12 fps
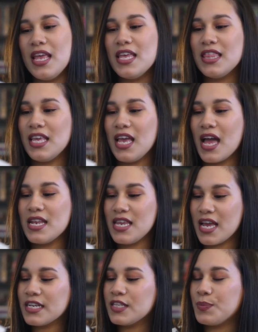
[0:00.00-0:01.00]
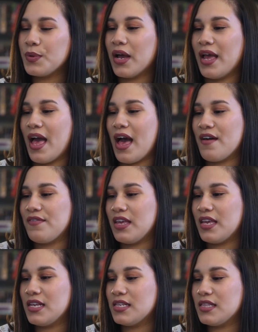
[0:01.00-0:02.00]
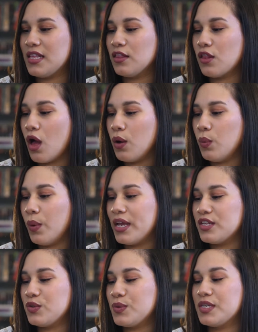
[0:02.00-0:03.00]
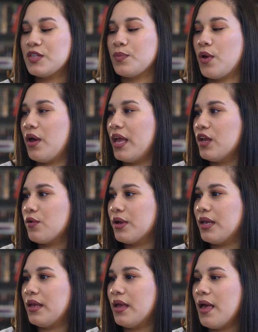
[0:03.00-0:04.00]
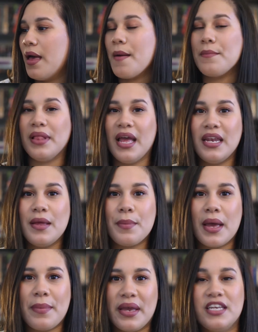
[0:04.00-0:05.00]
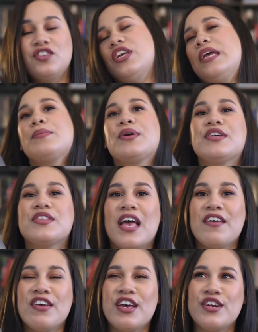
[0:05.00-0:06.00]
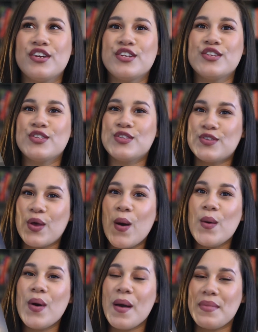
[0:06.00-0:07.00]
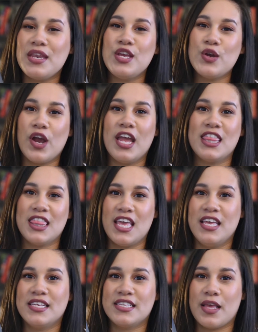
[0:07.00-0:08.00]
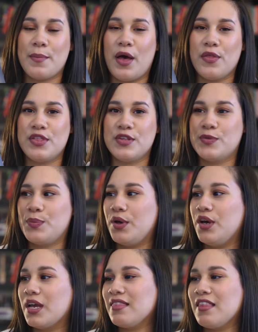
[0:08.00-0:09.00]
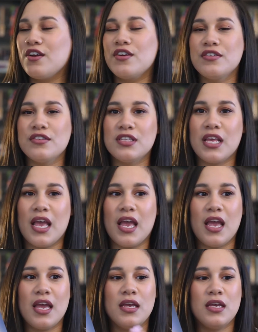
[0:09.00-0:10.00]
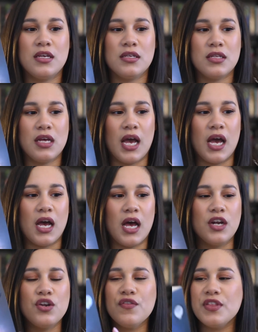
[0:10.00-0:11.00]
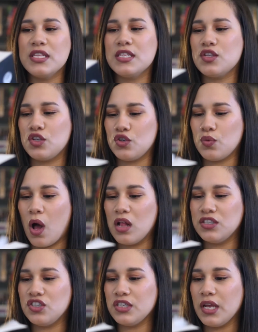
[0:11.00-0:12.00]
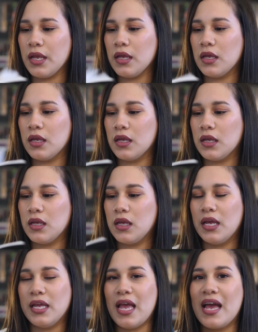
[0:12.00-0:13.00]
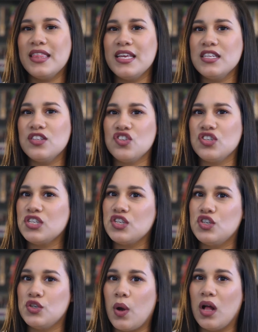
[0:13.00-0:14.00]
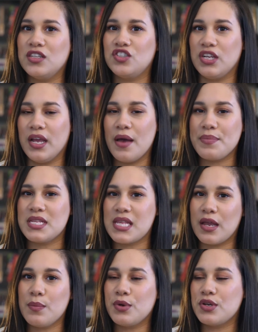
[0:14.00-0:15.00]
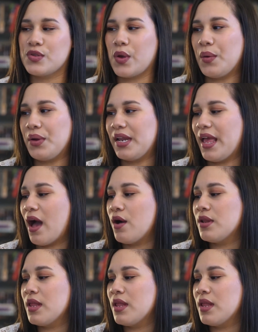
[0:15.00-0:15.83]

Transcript: The next book I have is The Long Way to a Small Angry Planet by Becky Chambers. I've heard so many great things about this book. There's I don't know if this is a duology. Yeah, I think it's just a duology. The second book is already out.